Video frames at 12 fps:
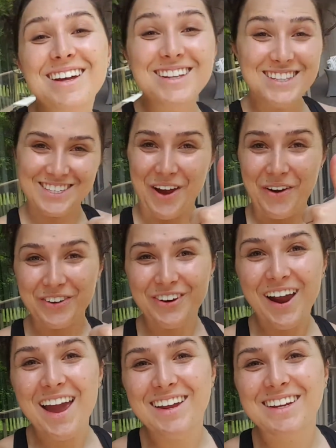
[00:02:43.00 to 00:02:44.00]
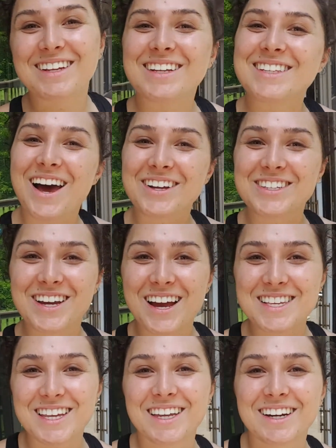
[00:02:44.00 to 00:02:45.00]
It's going great. Talk to you
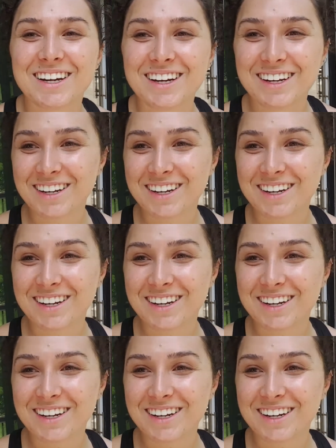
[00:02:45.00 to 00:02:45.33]
guys later.